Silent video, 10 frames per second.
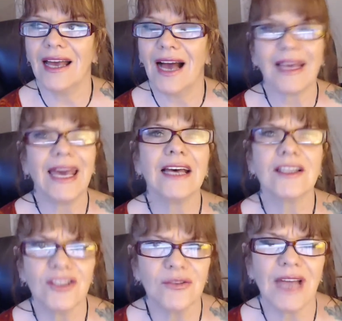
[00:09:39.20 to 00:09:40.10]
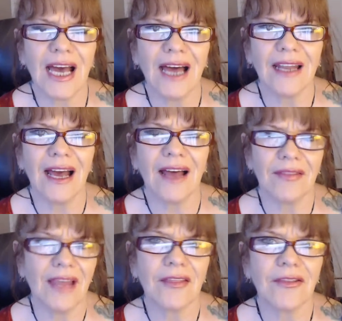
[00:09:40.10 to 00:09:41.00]
can't do that
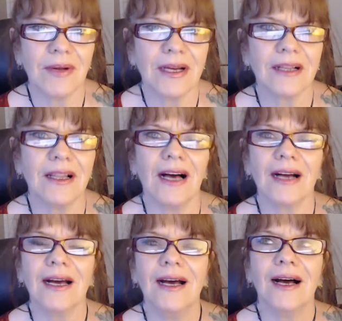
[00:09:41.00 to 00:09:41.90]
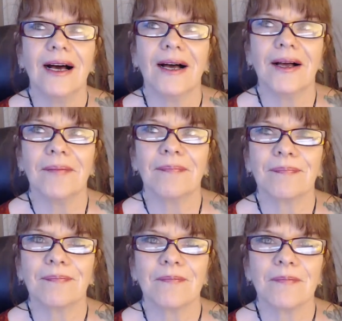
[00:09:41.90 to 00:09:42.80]
at 3 o'clock. You
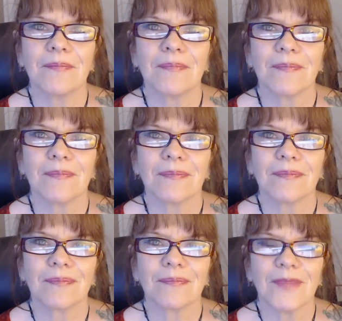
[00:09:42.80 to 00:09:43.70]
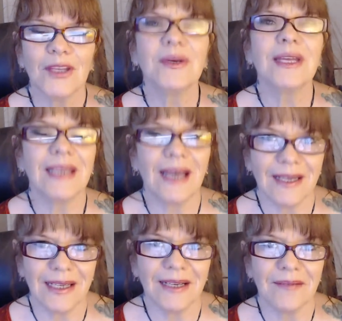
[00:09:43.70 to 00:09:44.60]
get the
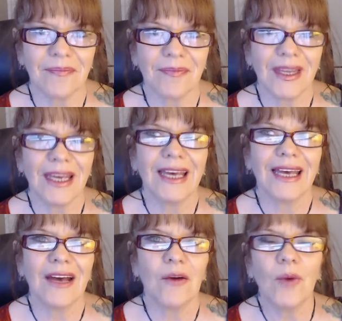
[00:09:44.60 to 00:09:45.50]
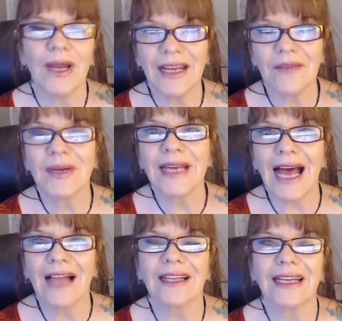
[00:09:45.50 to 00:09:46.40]
idea. When in
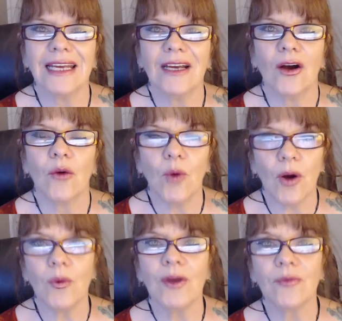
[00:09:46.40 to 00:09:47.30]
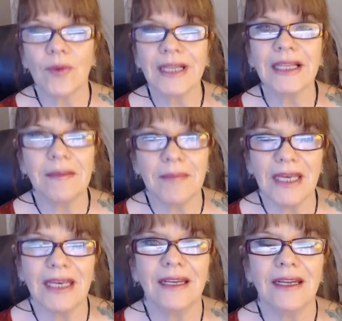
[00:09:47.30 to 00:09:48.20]
reality, what we really
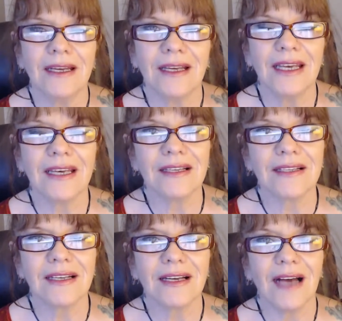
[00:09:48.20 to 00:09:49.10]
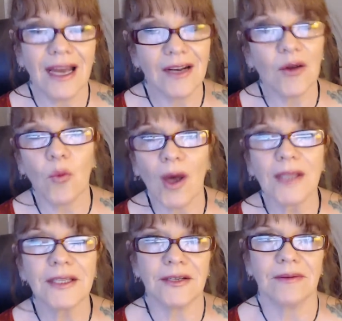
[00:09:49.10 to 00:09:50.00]
mean is, I don't
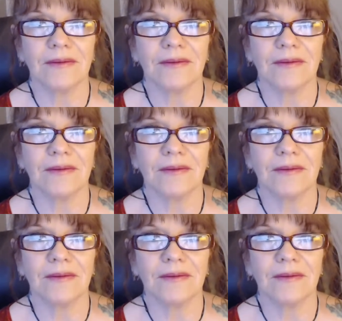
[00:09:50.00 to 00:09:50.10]
want to.